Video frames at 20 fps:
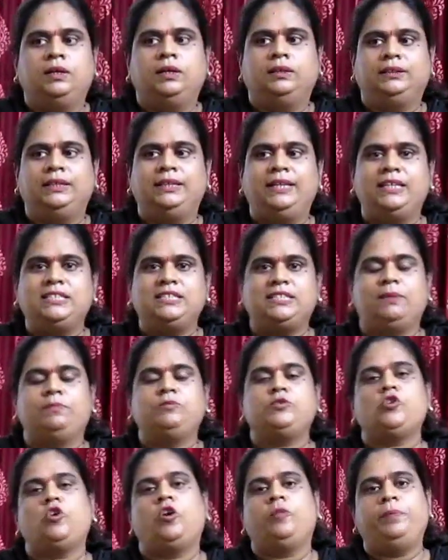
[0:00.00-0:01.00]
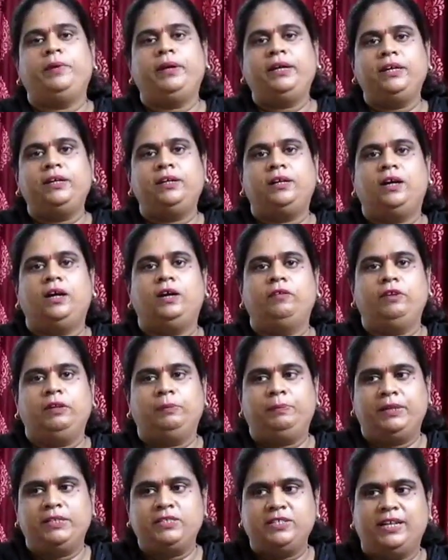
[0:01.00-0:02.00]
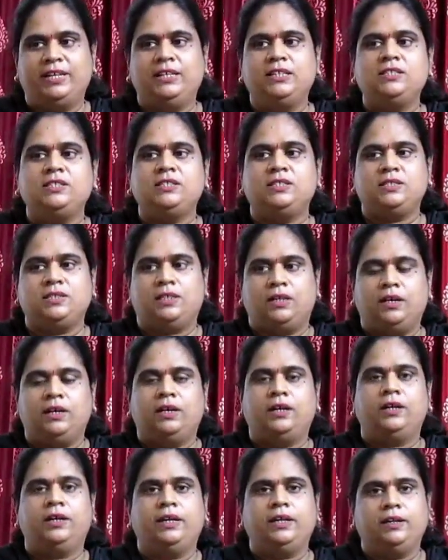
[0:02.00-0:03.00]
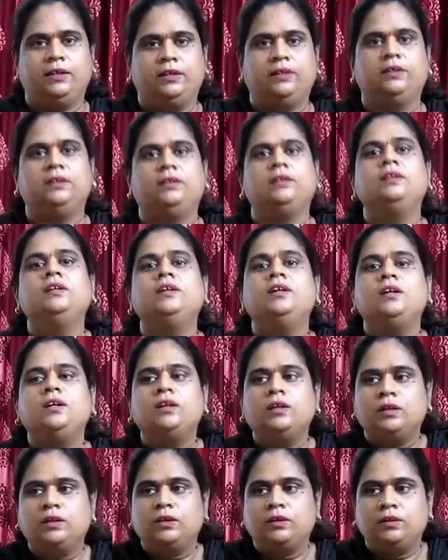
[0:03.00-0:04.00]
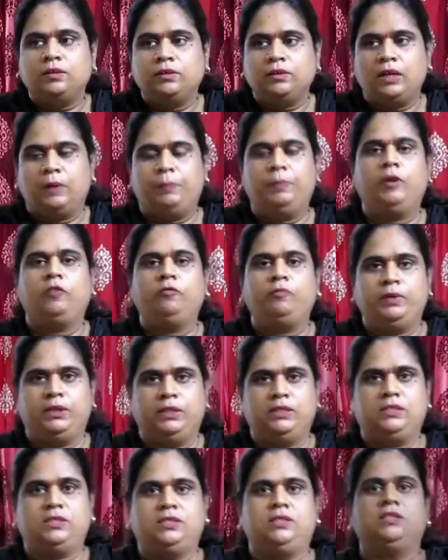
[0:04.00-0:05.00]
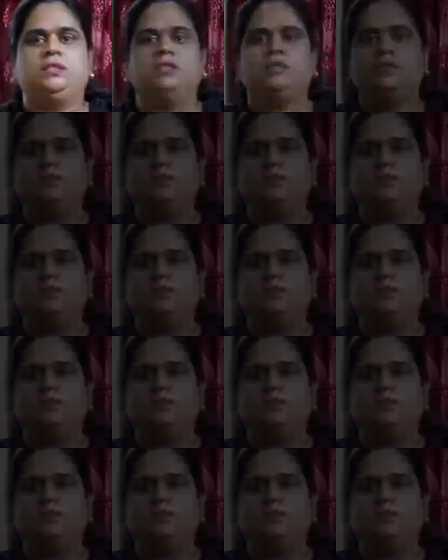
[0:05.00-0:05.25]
The next subtopic will be dealt in a couple of minutes.